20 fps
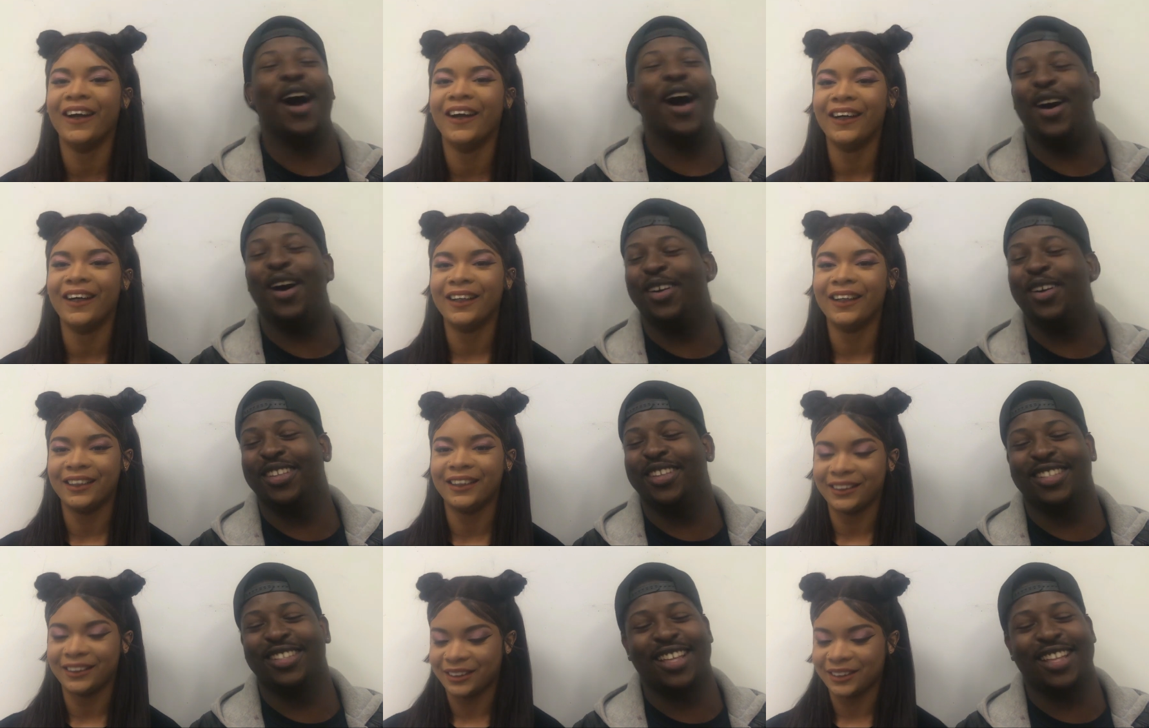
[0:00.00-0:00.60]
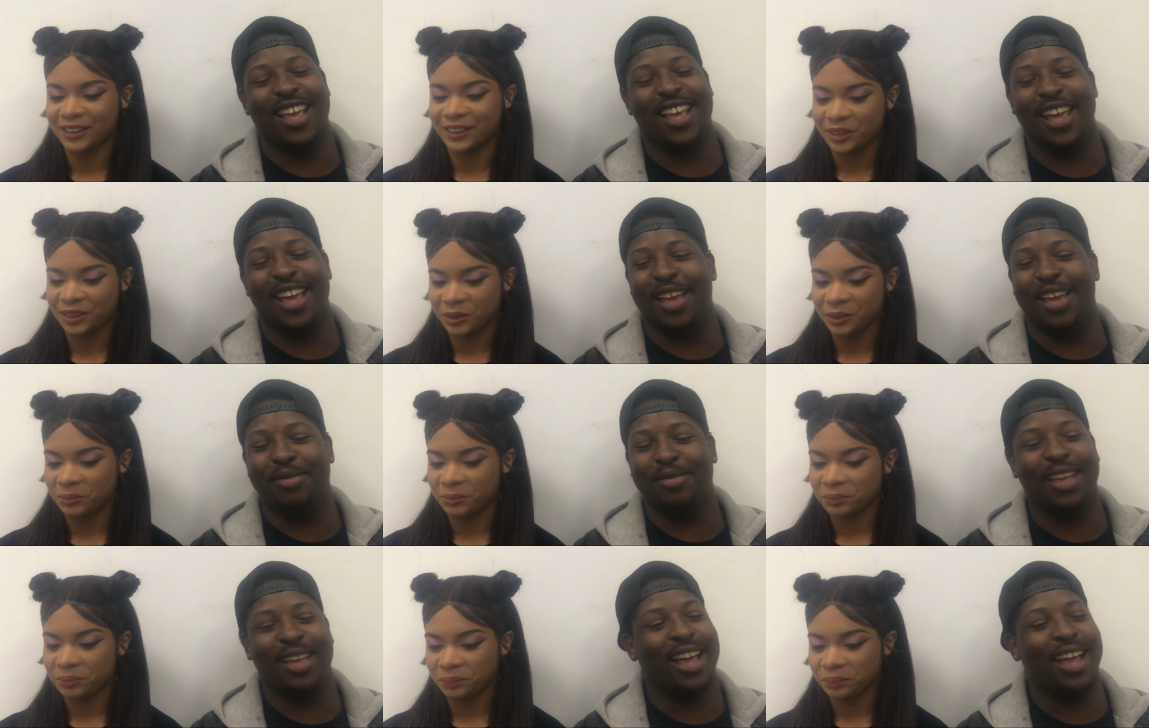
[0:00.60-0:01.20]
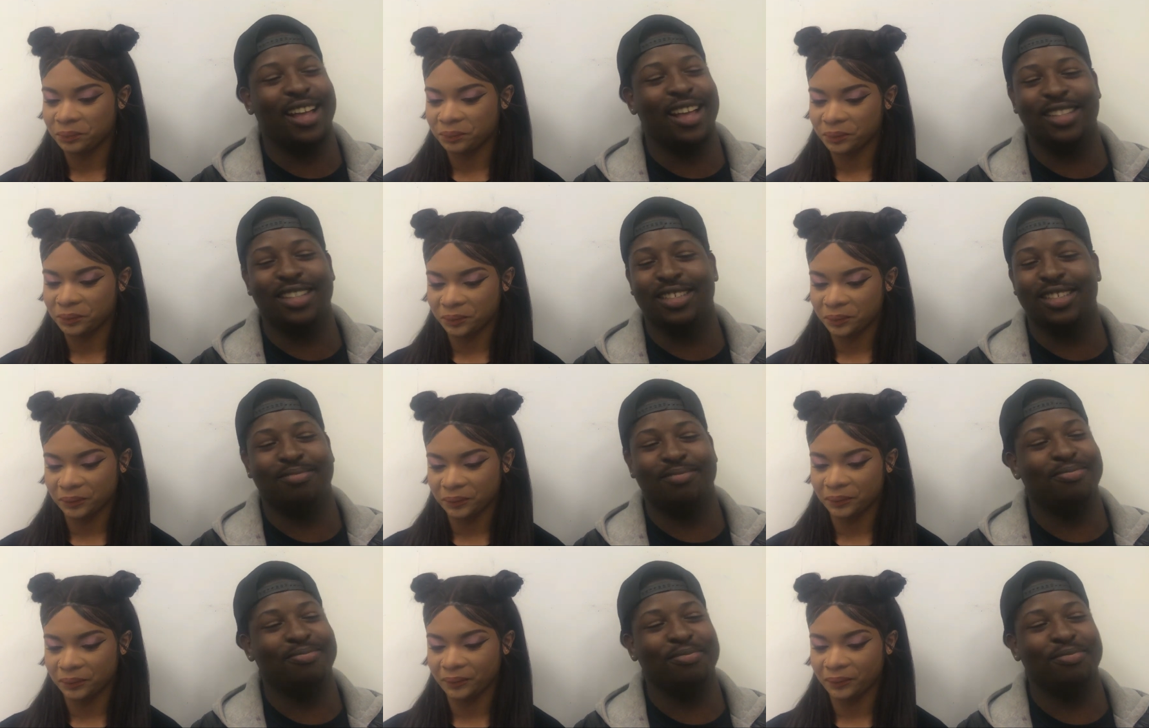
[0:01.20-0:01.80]
Speaker 1: All the time. Yeah, I, just,
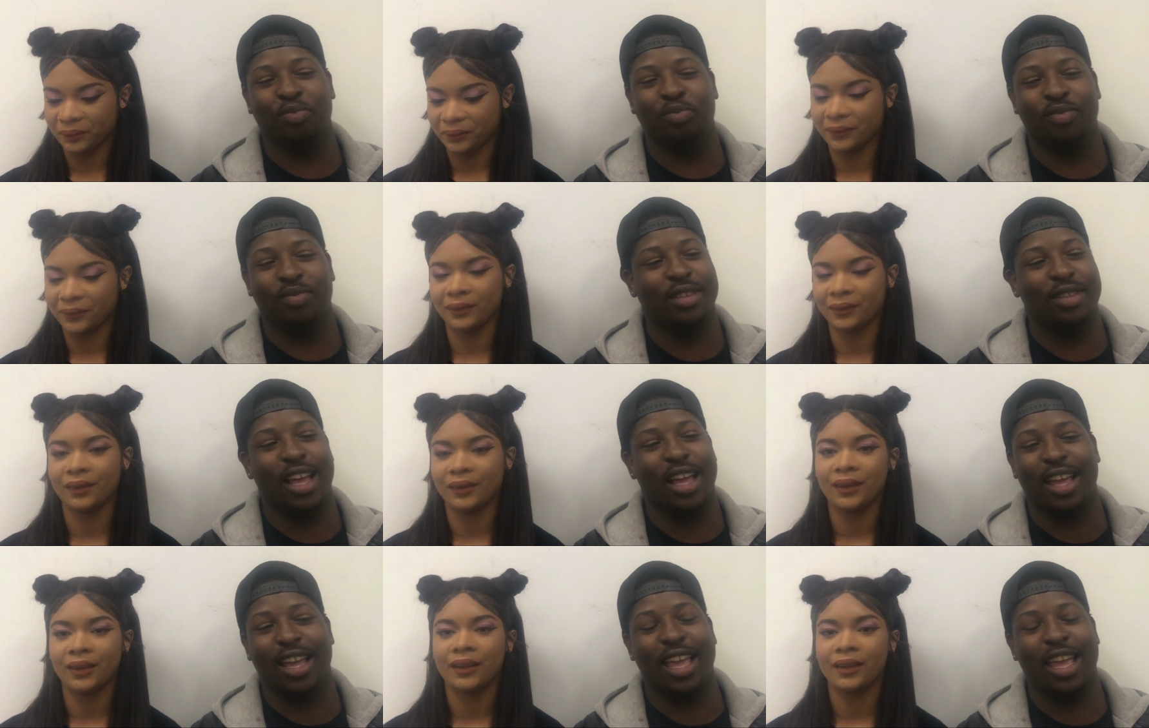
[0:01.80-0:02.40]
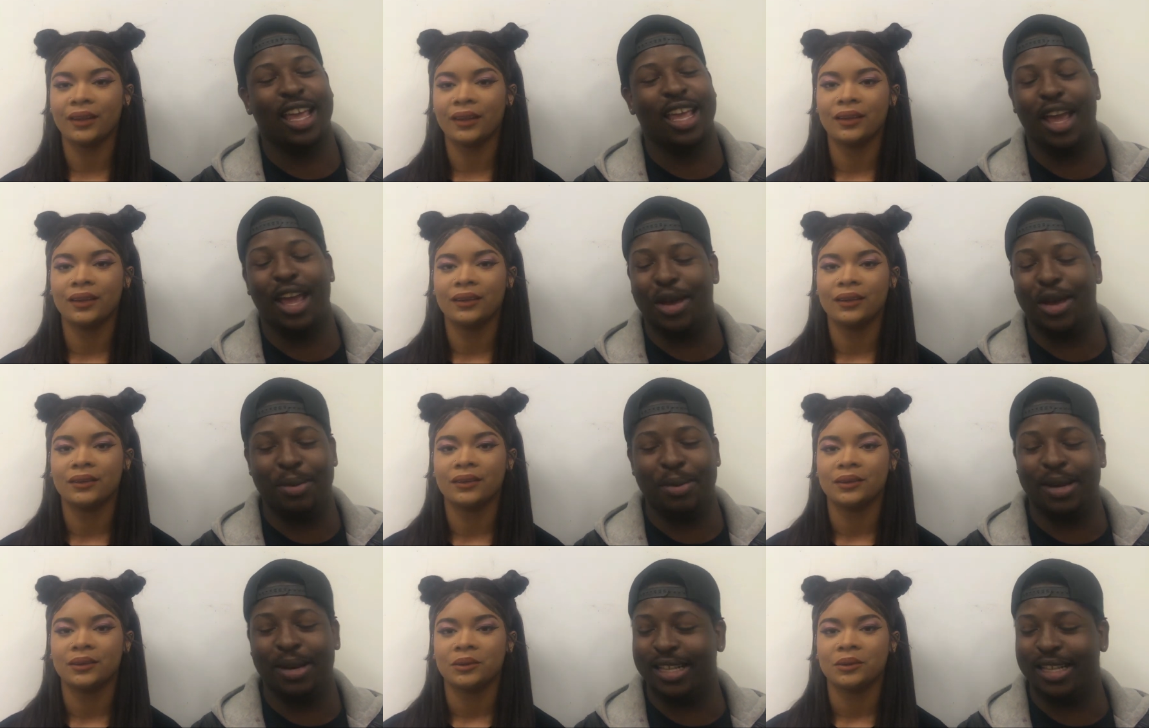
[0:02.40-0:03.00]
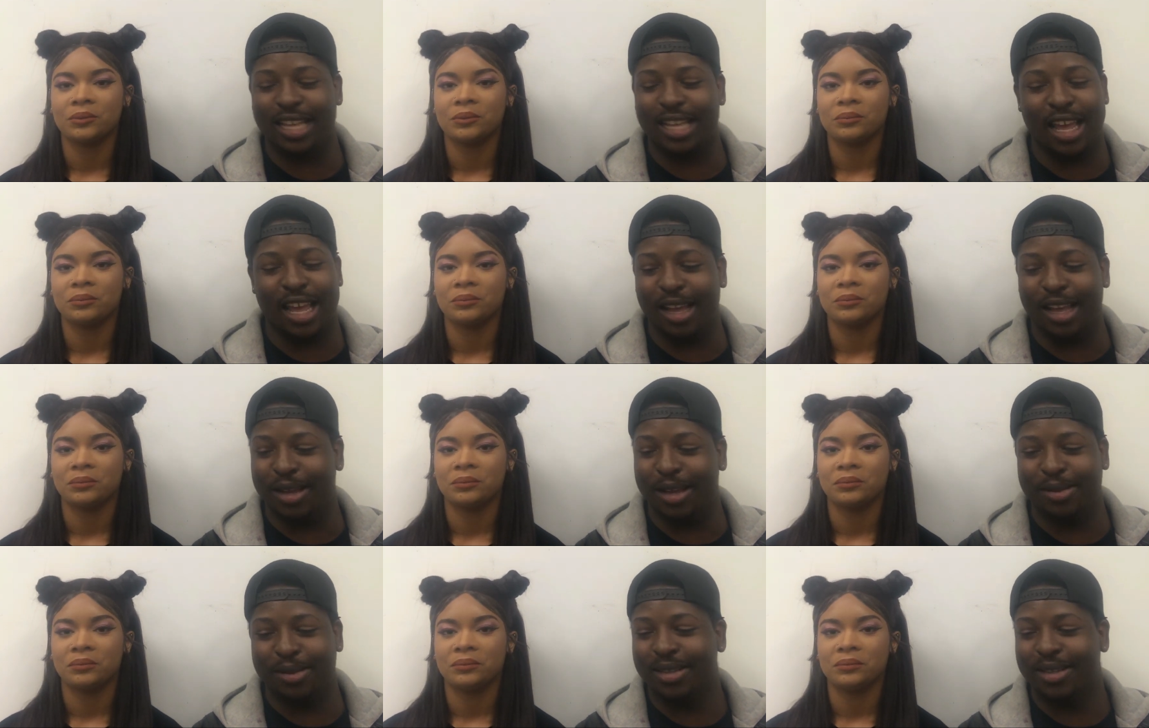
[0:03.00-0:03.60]
I can't count how many
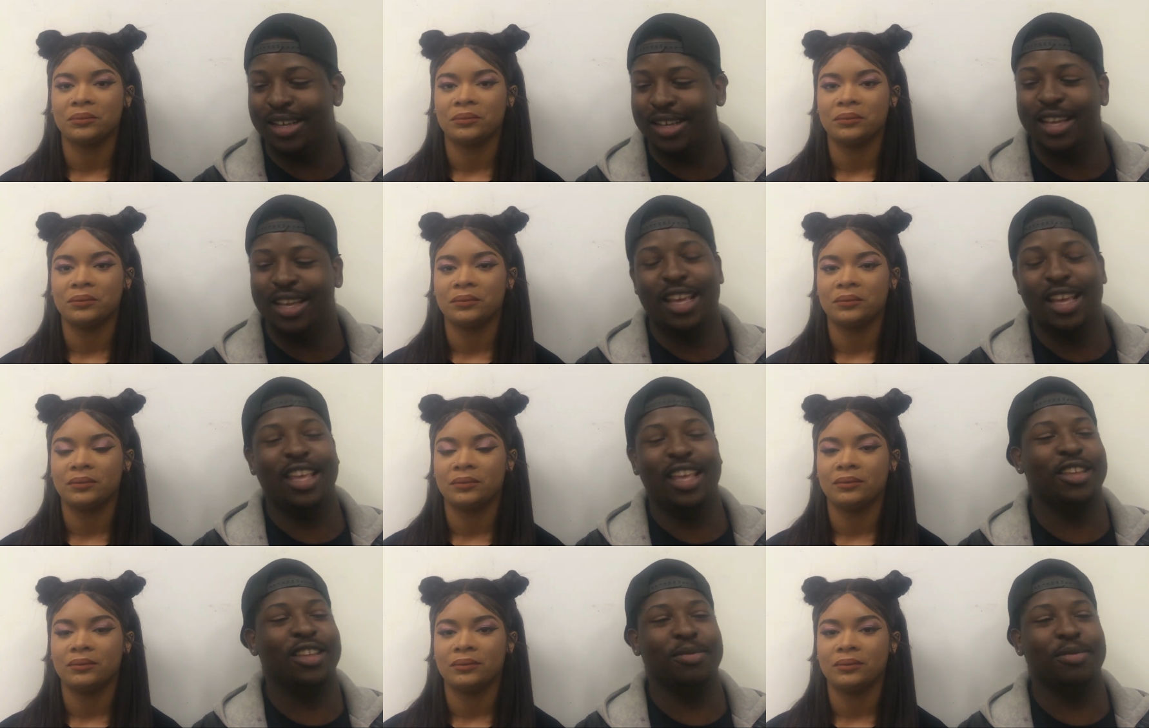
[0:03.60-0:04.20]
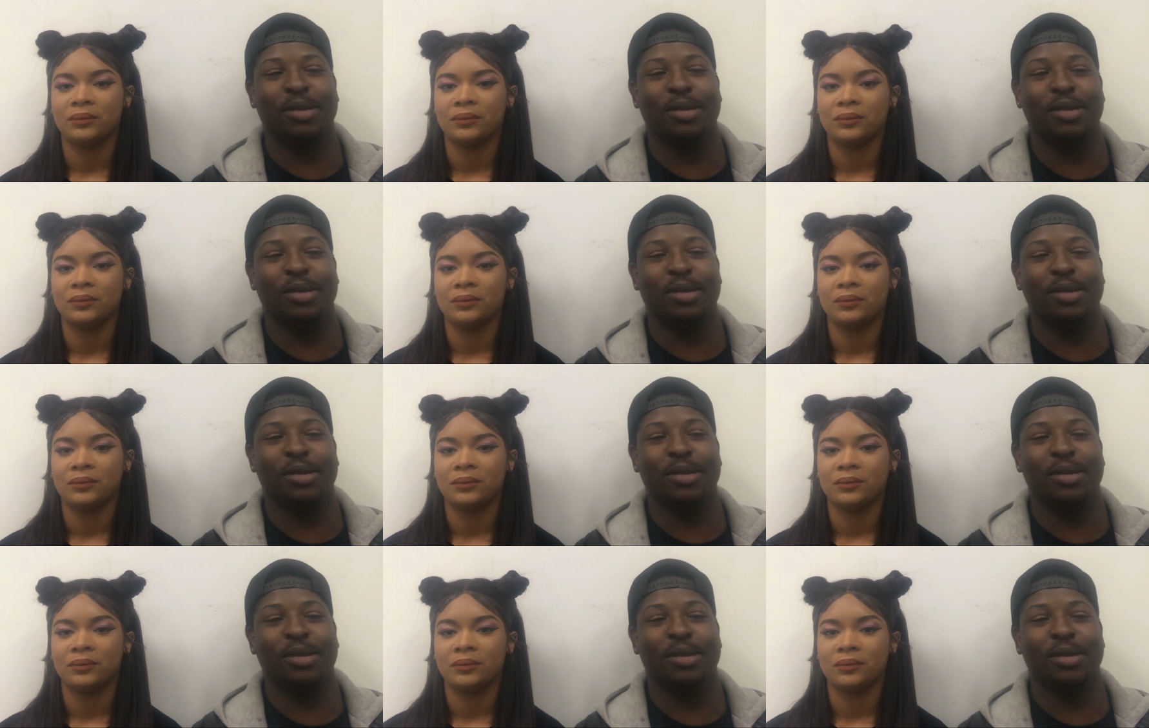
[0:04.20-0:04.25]
times. It's